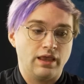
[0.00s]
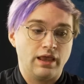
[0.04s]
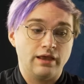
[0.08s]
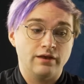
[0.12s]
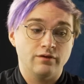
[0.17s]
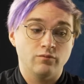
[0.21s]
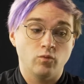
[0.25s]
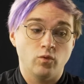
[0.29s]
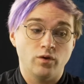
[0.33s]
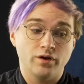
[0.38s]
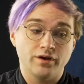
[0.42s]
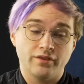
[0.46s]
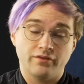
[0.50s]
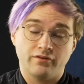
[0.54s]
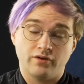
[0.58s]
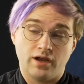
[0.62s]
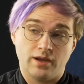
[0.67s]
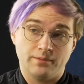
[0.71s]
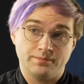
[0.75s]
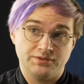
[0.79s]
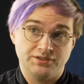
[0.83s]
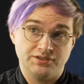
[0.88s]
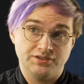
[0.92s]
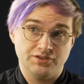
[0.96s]
And one other
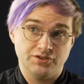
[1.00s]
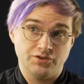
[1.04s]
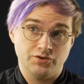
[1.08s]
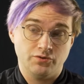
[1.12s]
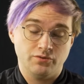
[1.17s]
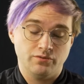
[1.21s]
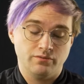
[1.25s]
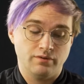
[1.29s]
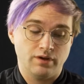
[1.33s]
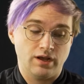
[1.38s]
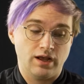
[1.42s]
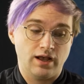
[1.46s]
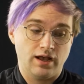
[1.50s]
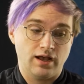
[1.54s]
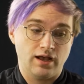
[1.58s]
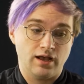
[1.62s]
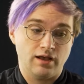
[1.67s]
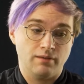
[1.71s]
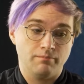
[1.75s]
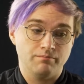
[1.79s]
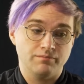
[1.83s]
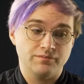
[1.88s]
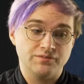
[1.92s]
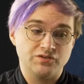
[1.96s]
option too.
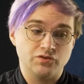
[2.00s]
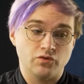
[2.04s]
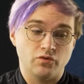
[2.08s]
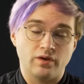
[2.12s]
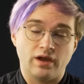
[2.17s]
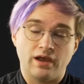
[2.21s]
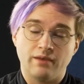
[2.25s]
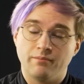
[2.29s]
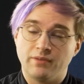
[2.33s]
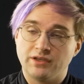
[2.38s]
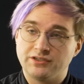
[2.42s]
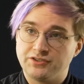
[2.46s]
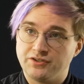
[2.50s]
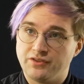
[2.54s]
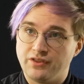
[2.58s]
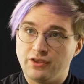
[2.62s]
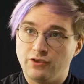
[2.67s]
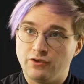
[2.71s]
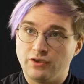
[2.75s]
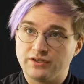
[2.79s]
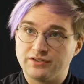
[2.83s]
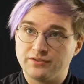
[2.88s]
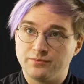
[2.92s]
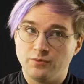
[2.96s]
Yeah. So I mentioned that
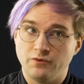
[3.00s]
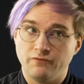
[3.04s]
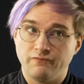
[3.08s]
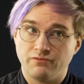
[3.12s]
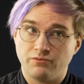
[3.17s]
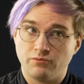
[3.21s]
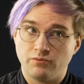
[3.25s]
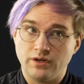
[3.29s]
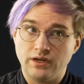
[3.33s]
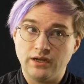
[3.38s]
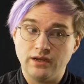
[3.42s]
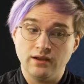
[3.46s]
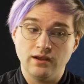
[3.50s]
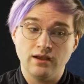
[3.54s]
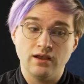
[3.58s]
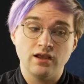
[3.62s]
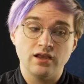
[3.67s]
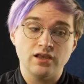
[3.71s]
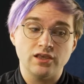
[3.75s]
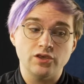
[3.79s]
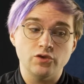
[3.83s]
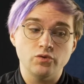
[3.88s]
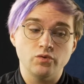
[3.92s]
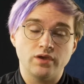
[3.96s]
you get to move 3.
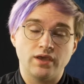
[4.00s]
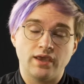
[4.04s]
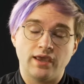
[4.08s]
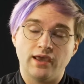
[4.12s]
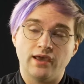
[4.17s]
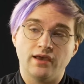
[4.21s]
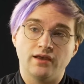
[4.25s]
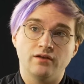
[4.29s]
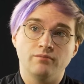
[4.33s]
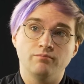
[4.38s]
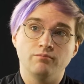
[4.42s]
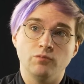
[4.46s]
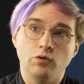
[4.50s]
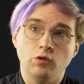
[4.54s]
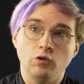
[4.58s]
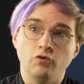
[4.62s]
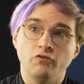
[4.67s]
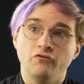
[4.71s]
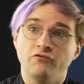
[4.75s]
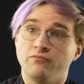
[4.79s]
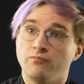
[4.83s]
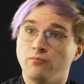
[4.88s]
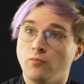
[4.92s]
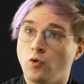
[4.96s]
You can
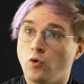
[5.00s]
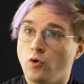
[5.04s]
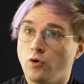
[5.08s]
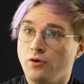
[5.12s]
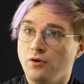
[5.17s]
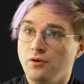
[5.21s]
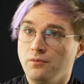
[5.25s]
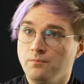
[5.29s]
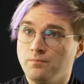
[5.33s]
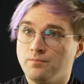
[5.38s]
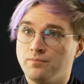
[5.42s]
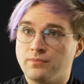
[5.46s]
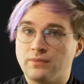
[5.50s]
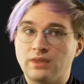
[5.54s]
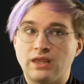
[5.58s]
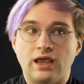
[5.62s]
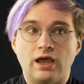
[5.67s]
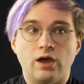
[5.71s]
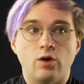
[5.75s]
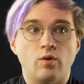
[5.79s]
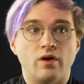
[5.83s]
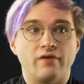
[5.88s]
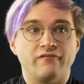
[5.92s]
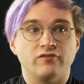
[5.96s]
move more. Mm-hmm.
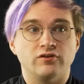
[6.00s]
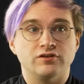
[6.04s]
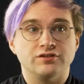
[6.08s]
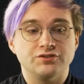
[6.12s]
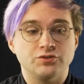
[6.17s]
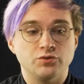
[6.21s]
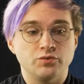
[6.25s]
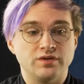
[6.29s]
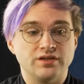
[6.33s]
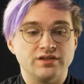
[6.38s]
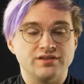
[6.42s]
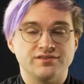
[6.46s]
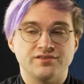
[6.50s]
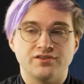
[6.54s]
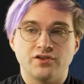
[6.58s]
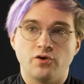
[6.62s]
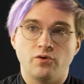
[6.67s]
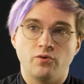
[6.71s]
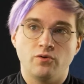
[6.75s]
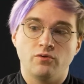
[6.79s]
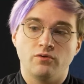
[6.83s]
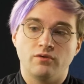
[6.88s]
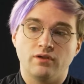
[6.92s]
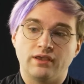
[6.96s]
However, doing
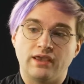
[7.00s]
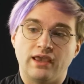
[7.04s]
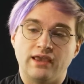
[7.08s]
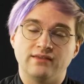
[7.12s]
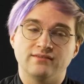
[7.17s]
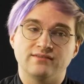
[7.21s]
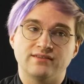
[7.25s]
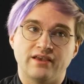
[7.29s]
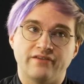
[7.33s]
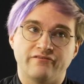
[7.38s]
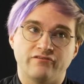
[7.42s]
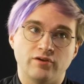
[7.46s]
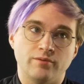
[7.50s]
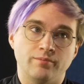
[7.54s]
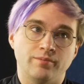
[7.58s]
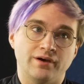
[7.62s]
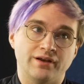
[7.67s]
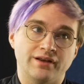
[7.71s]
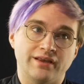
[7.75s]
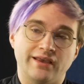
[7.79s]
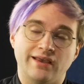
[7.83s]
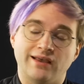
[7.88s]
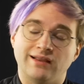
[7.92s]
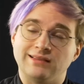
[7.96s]
so gains
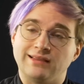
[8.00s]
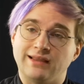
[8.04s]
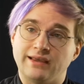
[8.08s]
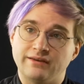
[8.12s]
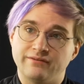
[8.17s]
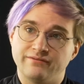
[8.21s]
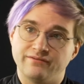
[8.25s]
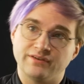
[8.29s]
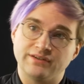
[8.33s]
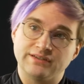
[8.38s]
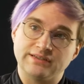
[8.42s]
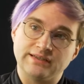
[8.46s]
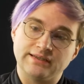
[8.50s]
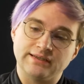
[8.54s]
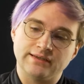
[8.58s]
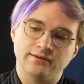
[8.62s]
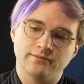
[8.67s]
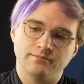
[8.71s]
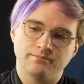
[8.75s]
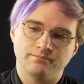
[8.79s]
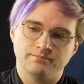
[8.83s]
everybody a light fatigue.